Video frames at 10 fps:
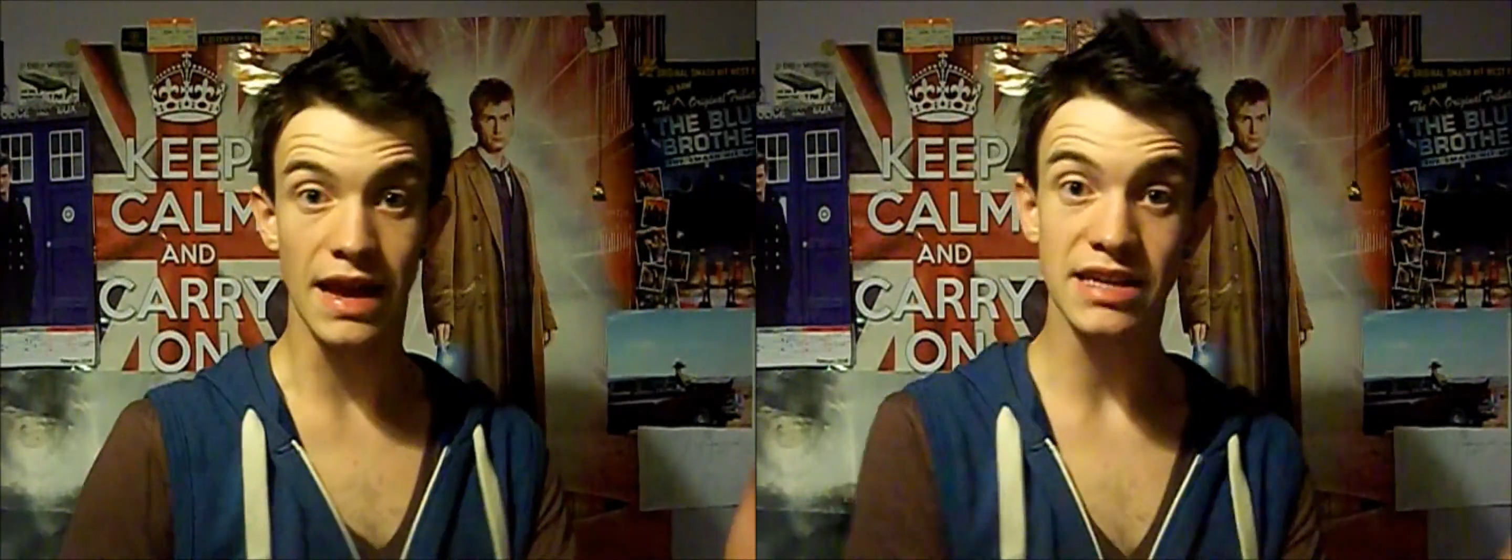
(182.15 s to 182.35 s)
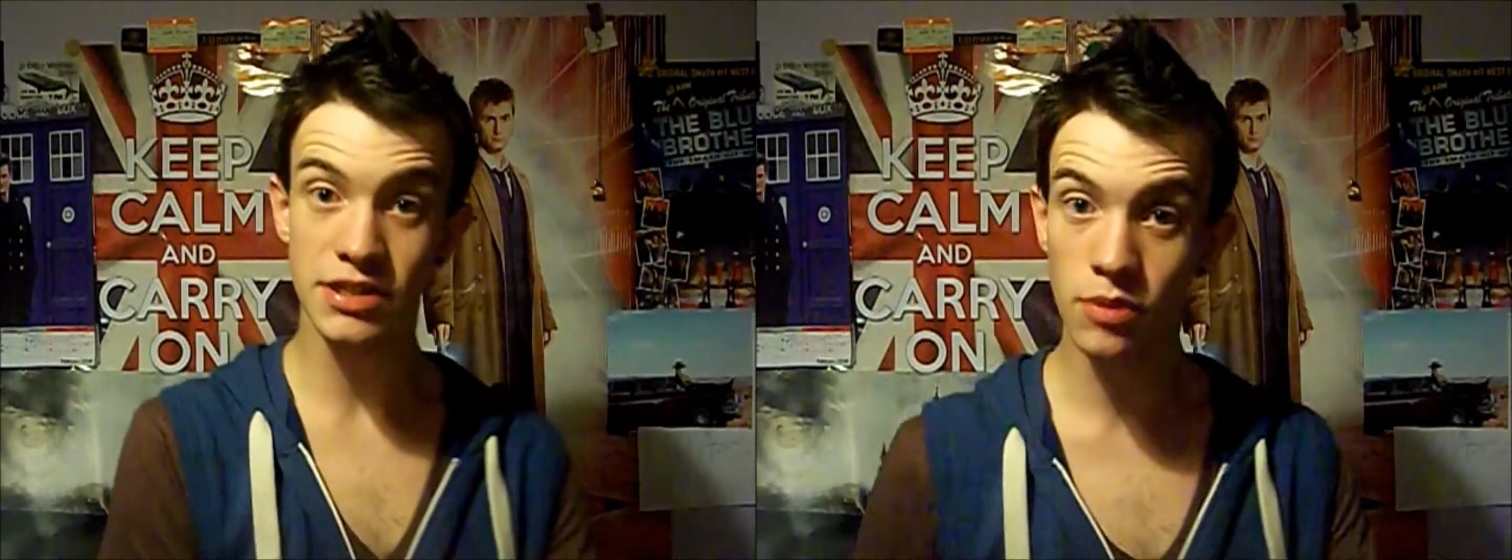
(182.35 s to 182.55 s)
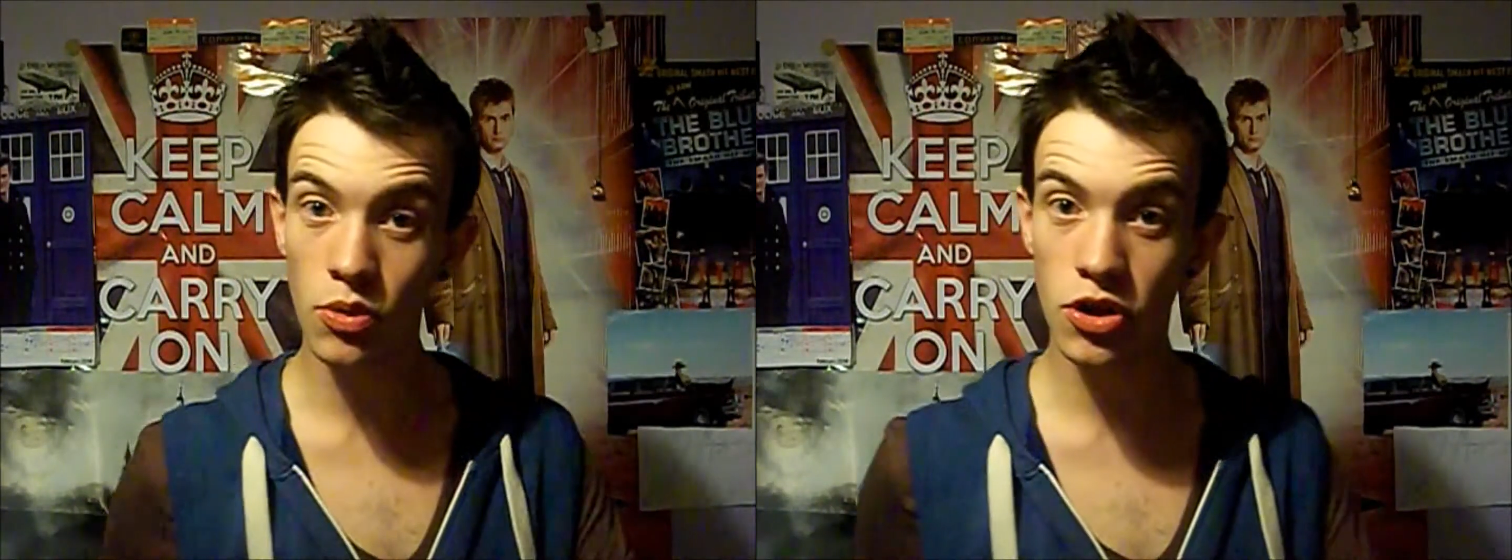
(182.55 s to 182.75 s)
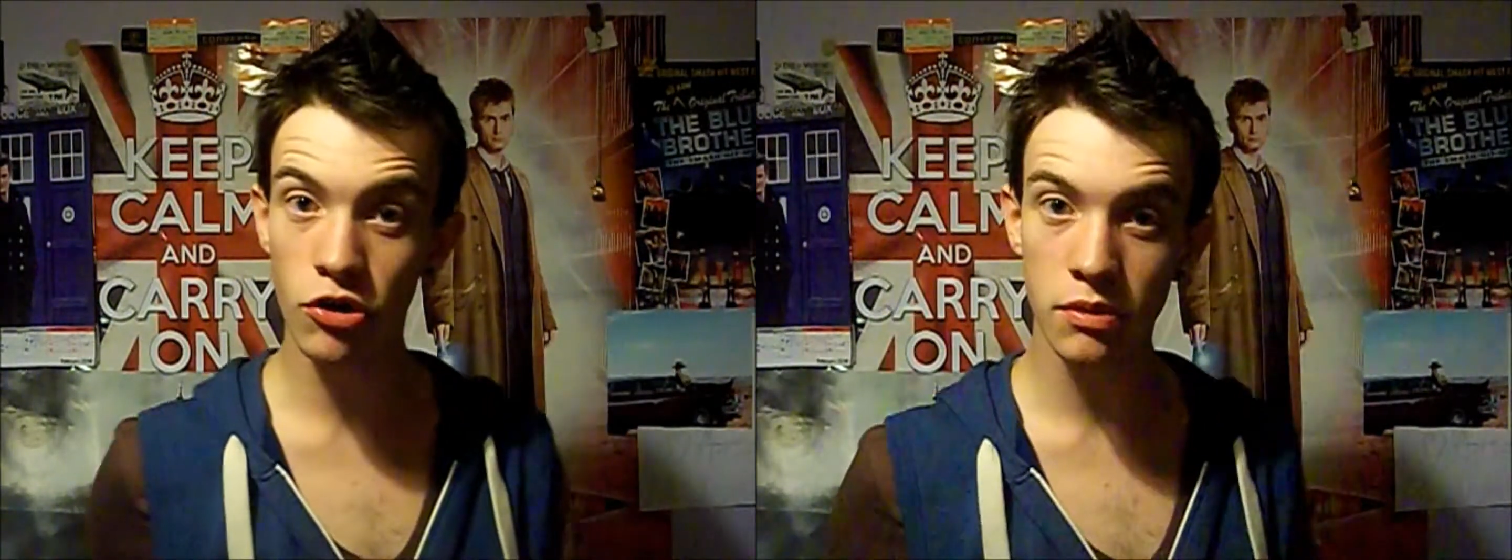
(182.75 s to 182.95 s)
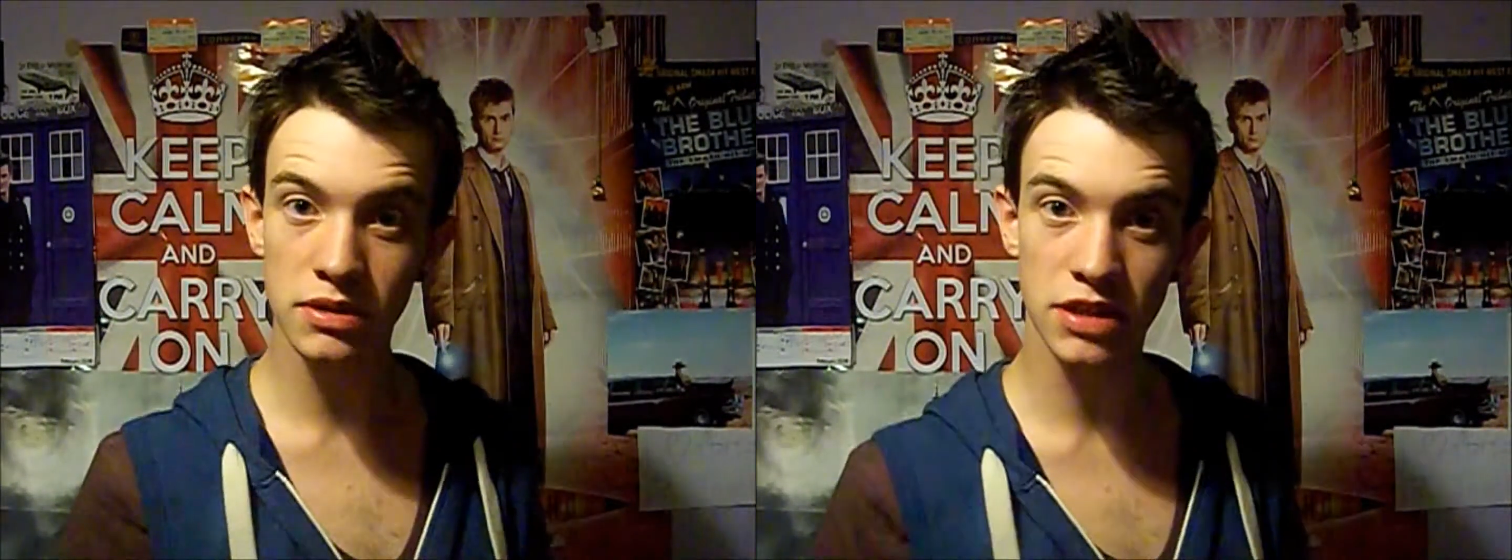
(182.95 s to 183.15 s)
Yes, you all knew
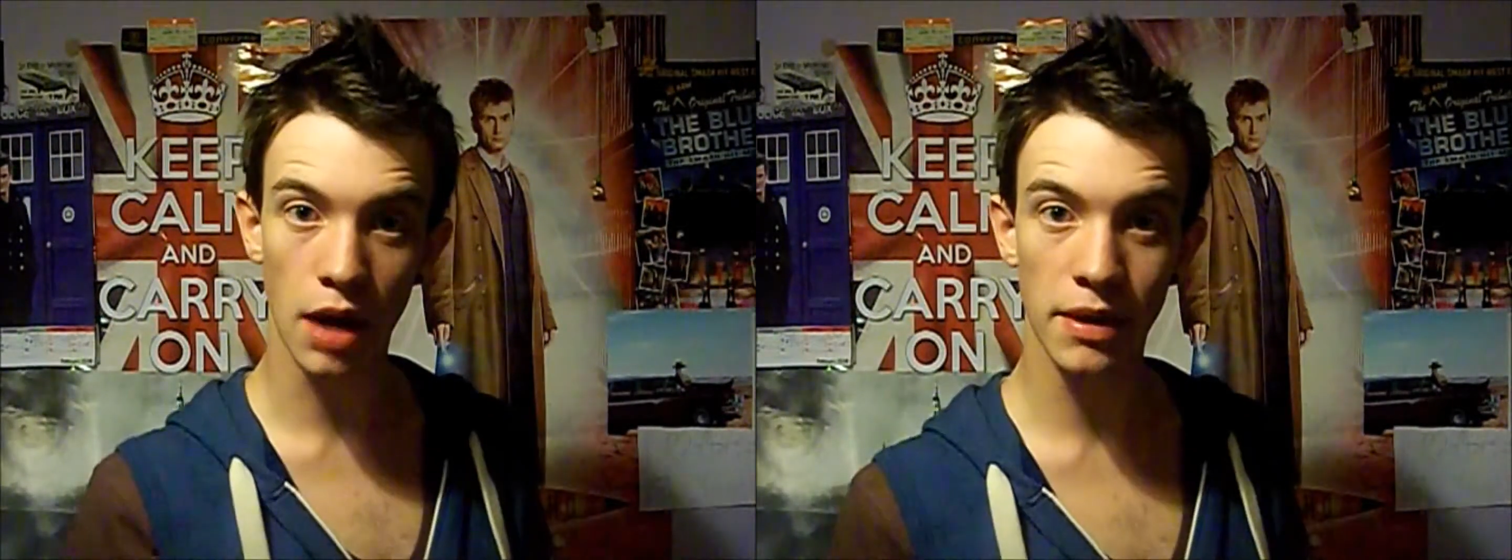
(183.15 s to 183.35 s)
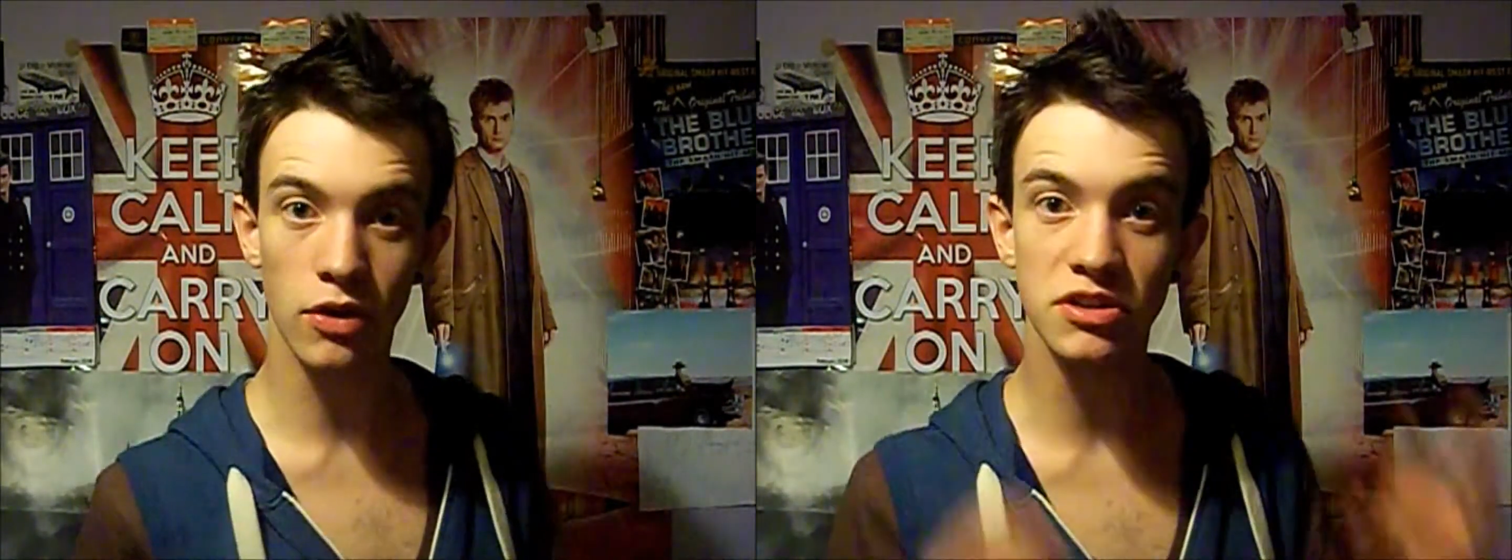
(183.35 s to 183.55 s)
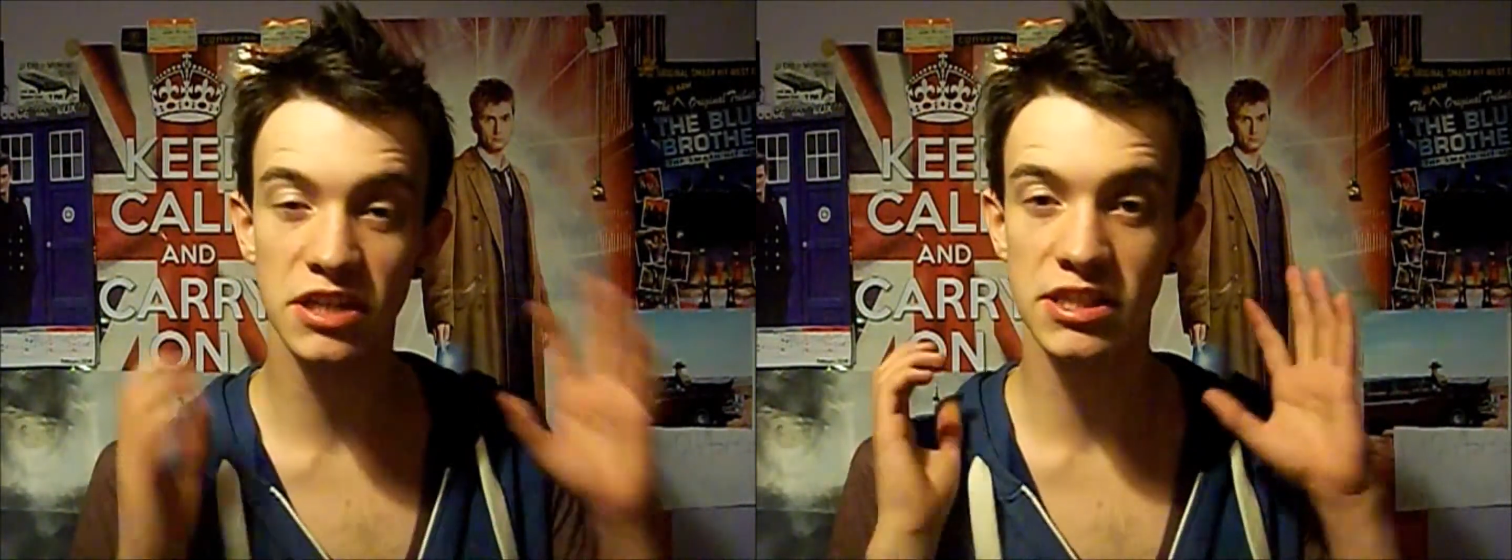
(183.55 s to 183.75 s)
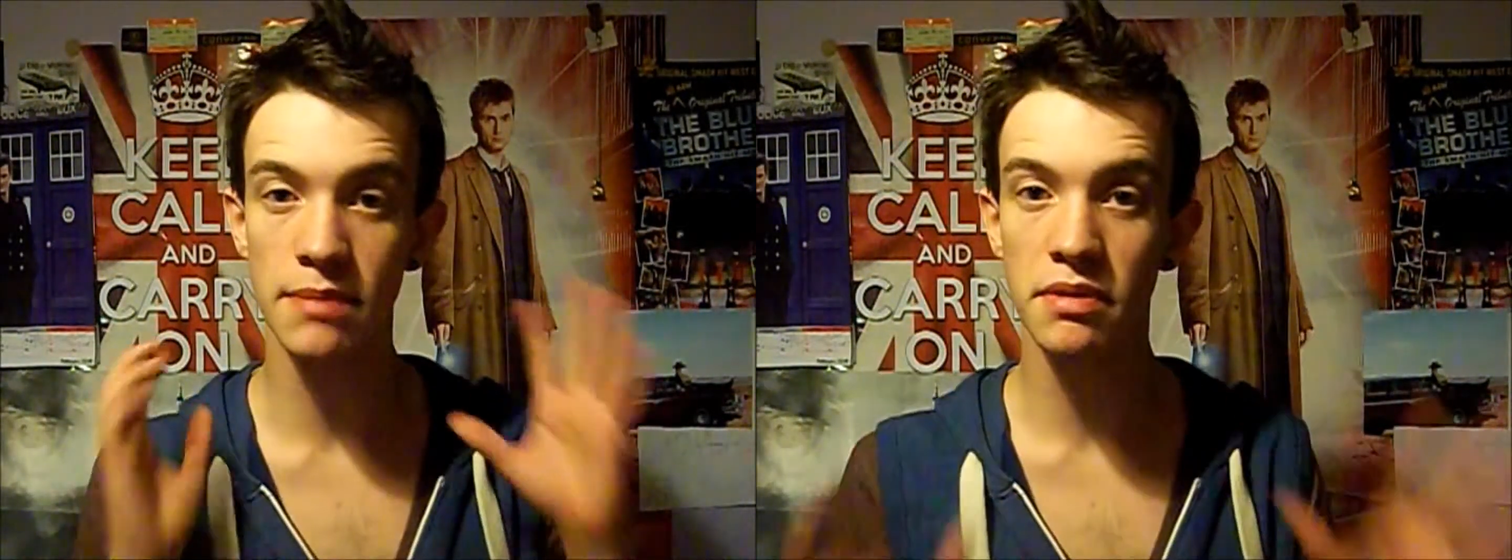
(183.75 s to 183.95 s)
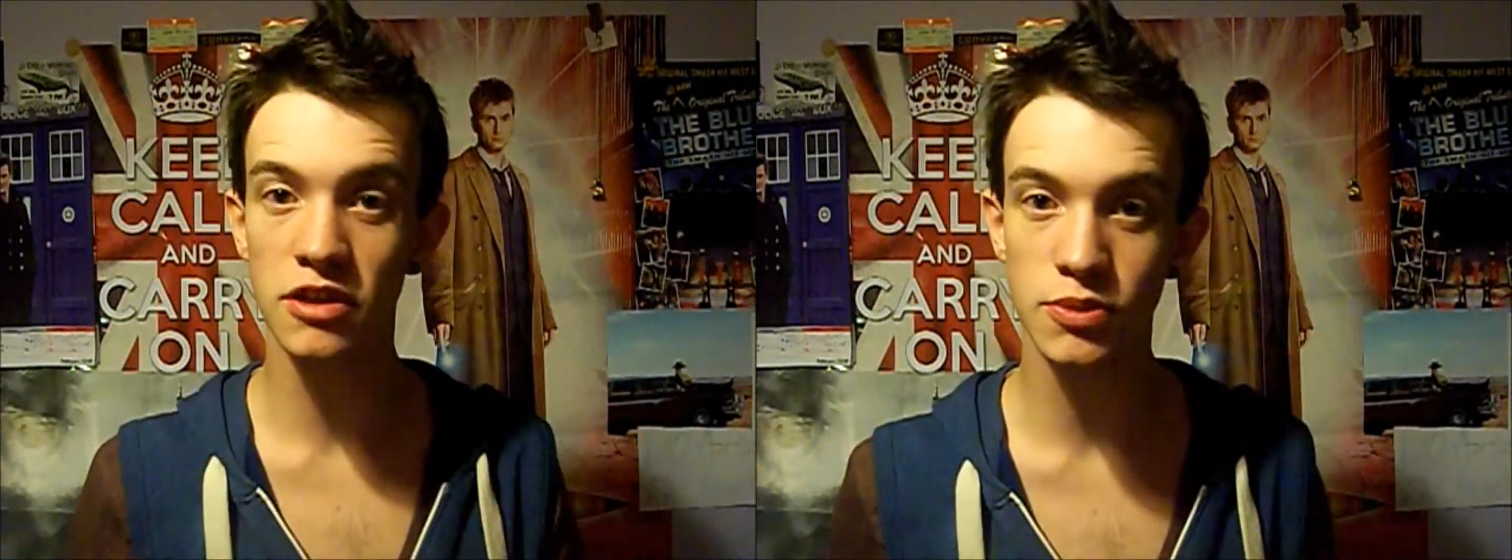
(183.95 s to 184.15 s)
it was coming on
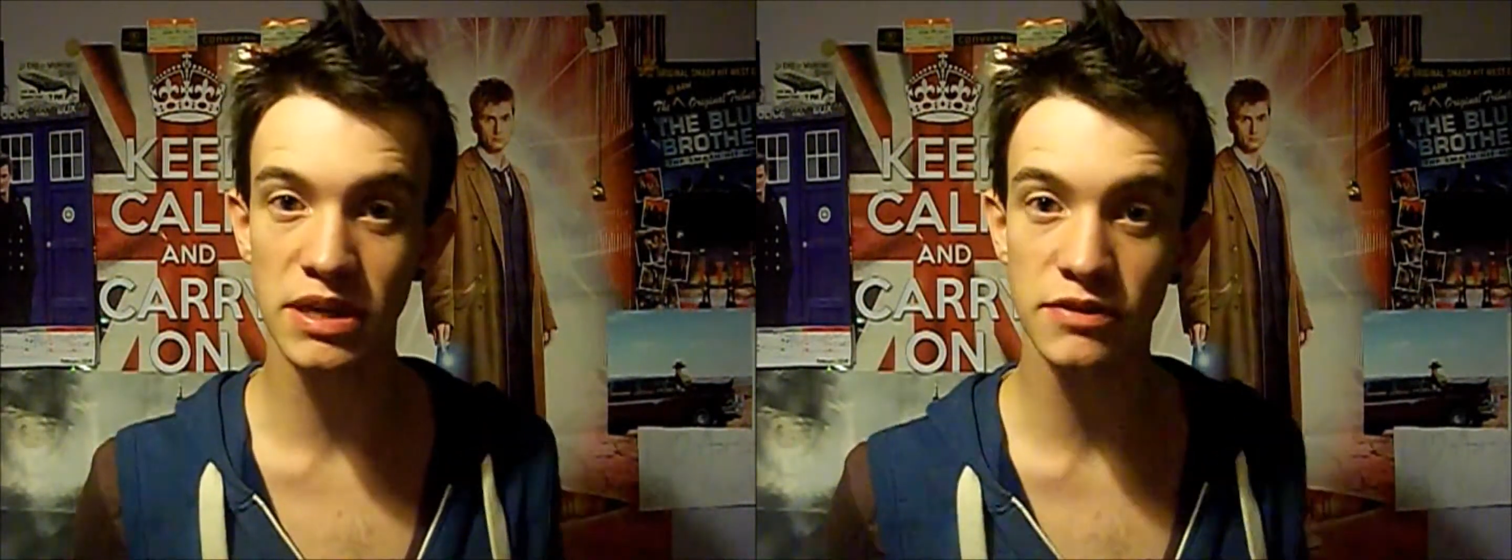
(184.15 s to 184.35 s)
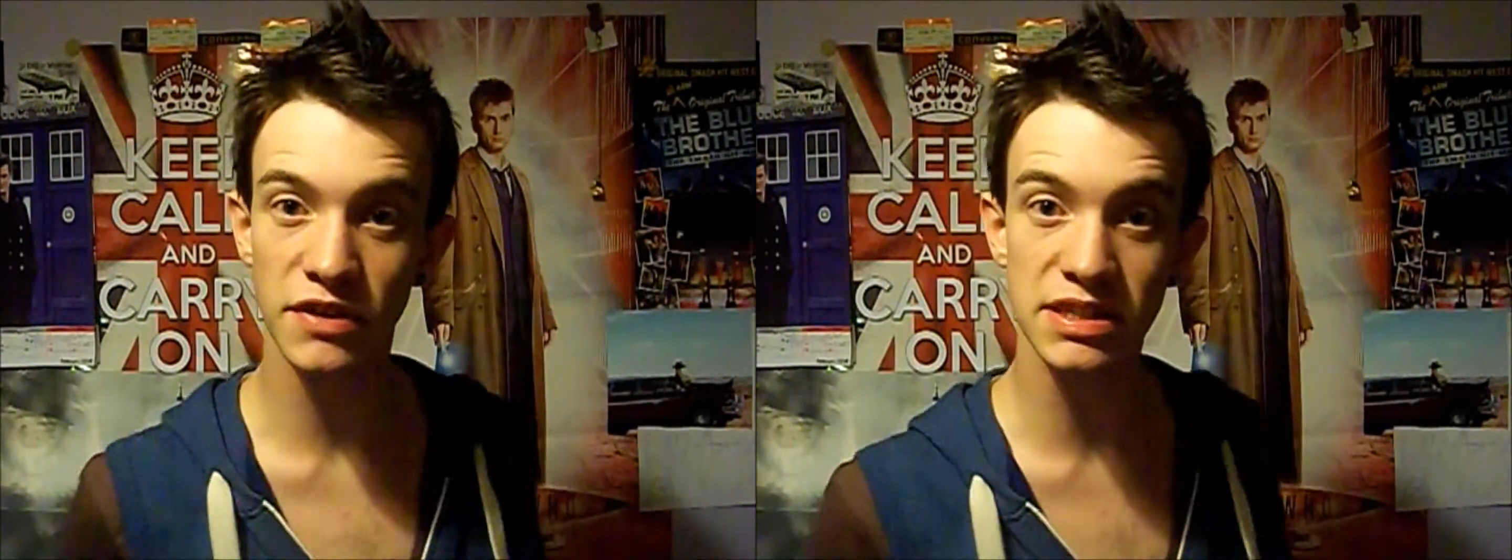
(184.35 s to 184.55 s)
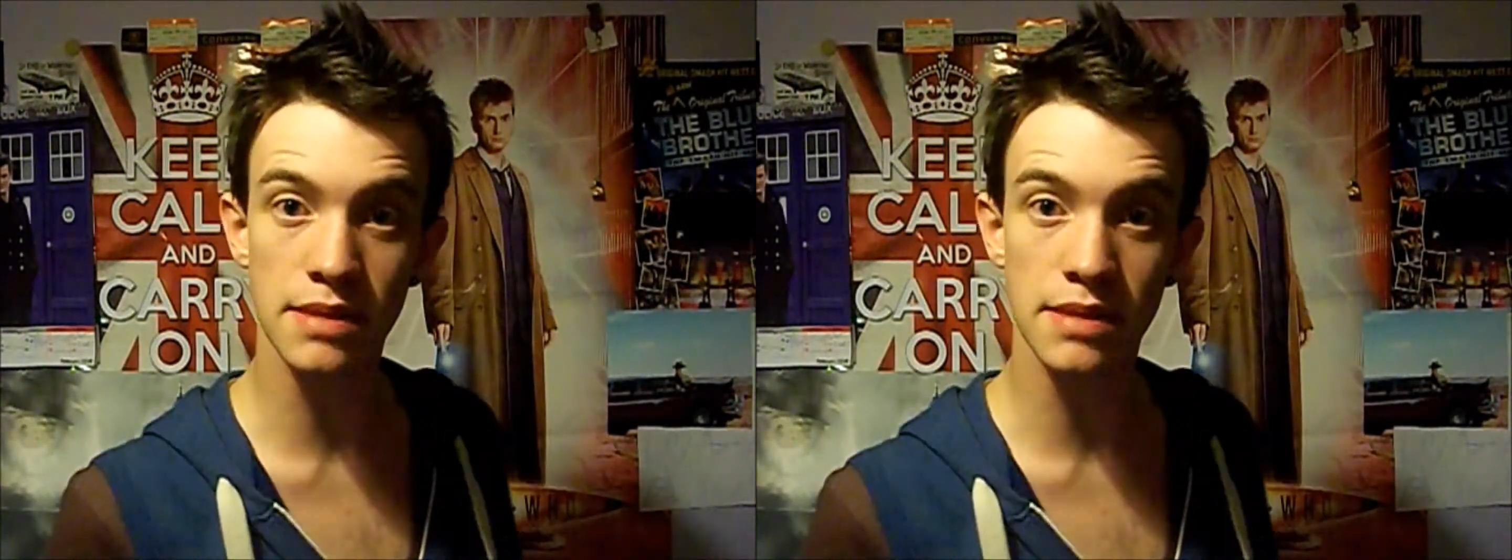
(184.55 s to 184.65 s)
December the 21st.